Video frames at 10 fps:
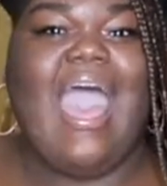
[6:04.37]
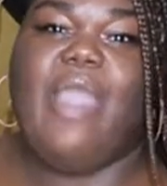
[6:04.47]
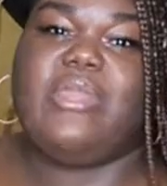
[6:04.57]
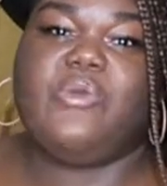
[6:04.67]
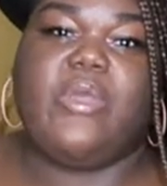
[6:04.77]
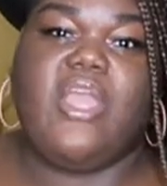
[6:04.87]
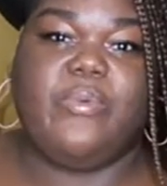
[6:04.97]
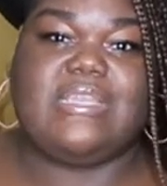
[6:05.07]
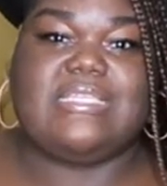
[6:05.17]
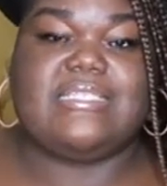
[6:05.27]
I wouldn't wear
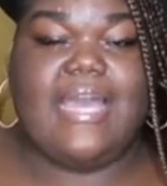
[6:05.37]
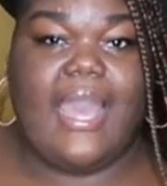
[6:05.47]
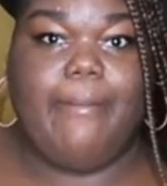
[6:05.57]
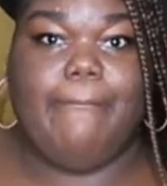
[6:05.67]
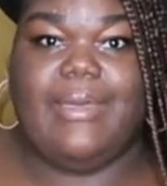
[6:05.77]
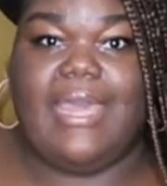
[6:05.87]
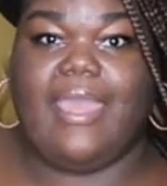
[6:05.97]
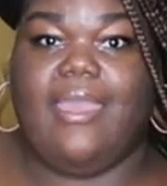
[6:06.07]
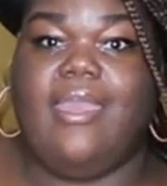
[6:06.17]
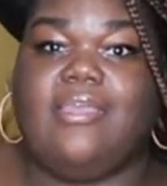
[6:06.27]
it with this top, but
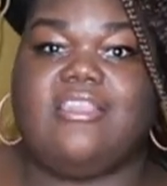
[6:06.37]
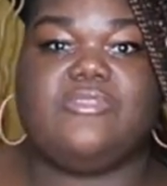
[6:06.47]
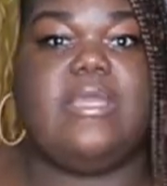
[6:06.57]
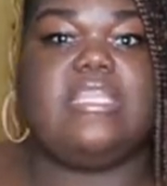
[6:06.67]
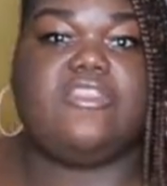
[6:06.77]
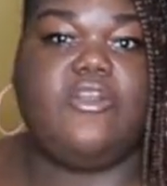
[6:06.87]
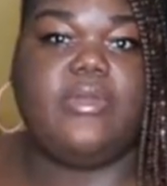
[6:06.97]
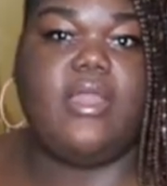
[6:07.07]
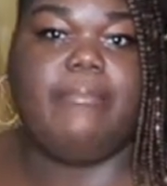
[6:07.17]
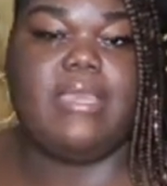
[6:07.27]
I just wanted to
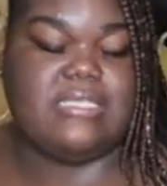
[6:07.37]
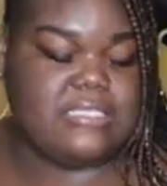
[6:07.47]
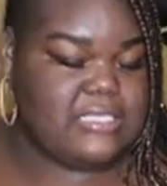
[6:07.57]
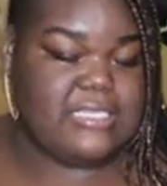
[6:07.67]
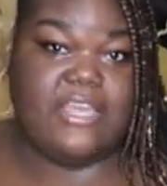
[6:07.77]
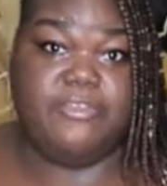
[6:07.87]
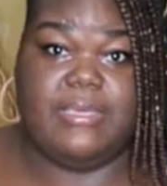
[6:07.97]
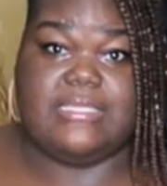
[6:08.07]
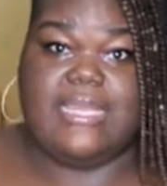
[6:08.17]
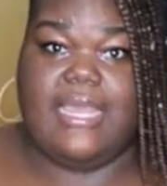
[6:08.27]
throw it on because this is another
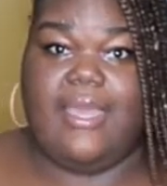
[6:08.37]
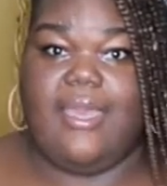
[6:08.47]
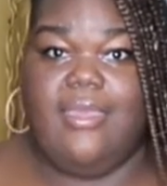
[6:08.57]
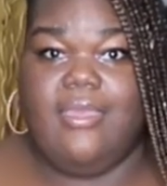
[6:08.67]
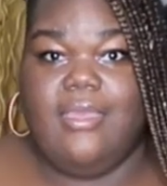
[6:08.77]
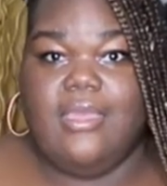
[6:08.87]
piece that I got.